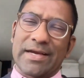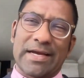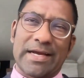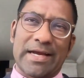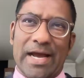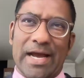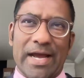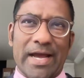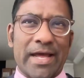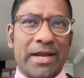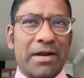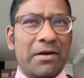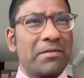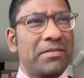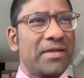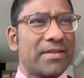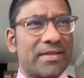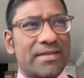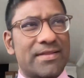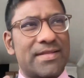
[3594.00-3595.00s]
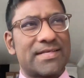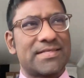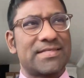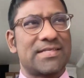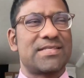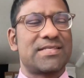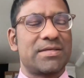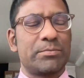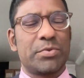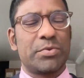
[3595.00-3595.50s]
I don't think that there's a
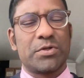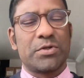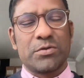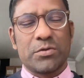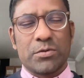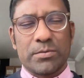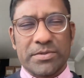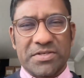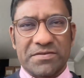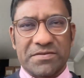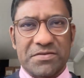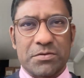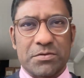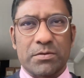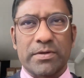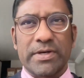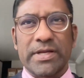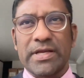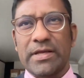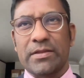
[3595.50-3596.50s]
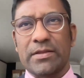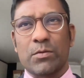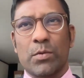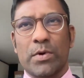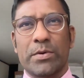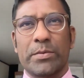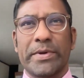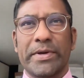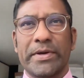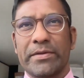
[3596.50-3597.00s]
simple normative story either
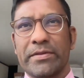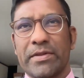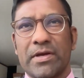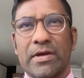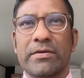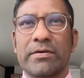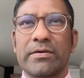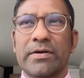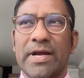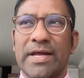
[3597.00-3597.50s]
one way or the other.